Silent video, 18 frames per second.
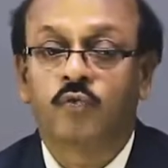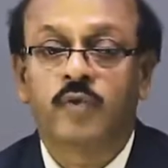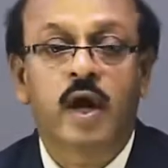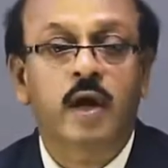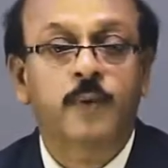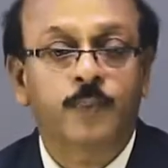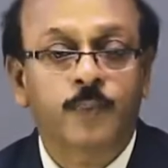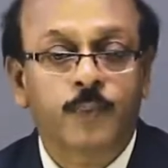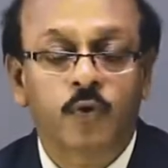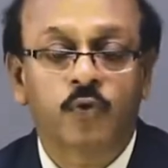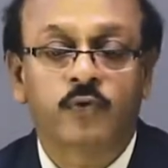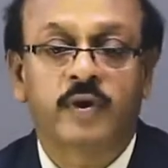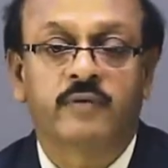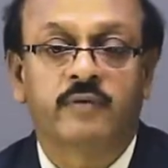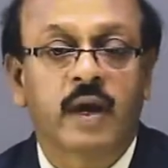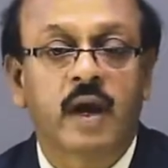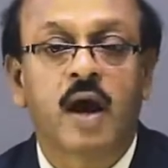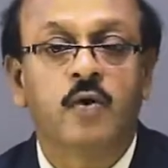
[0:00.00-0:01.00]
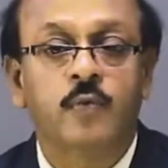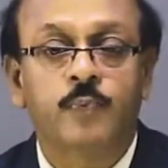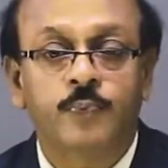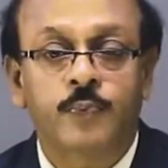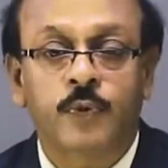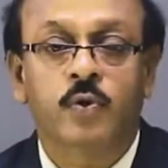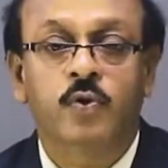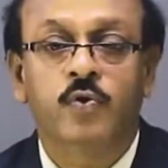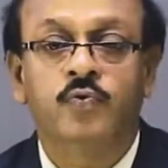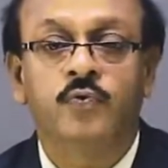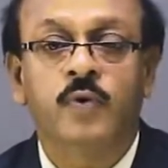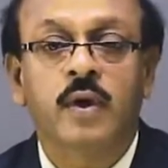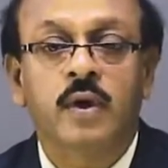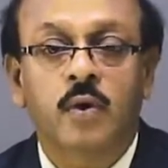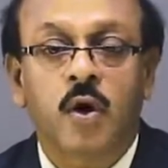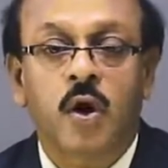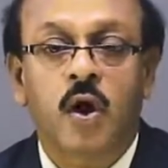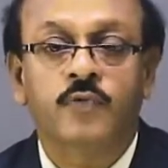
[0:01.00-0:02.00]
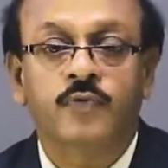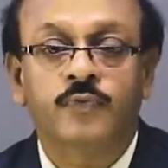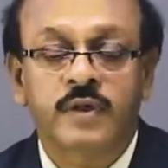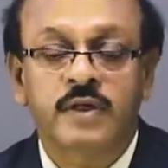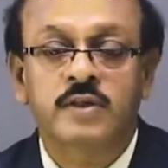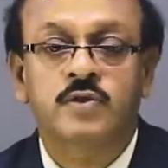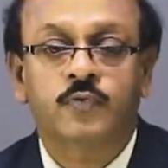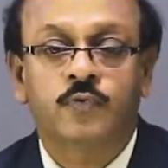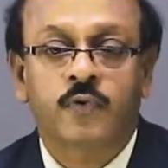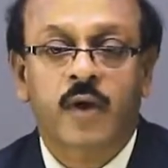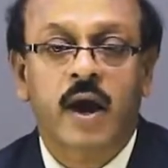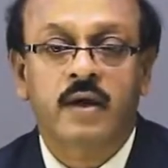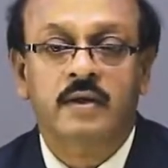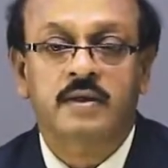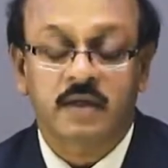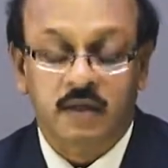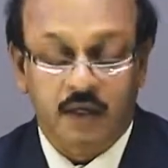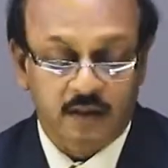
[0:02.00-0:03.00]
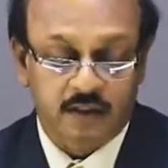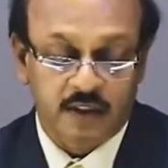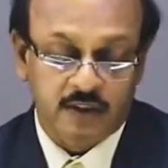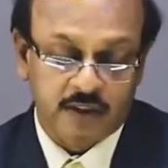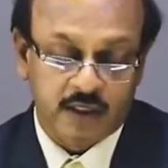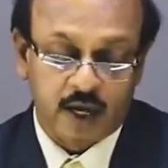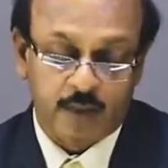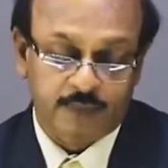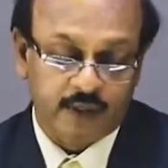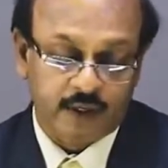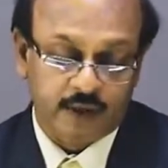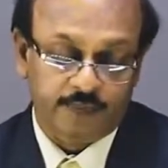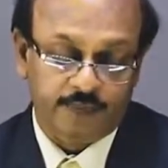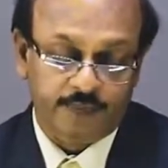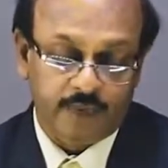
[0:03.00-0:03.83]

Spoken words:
We have proof of this fact in this chapter.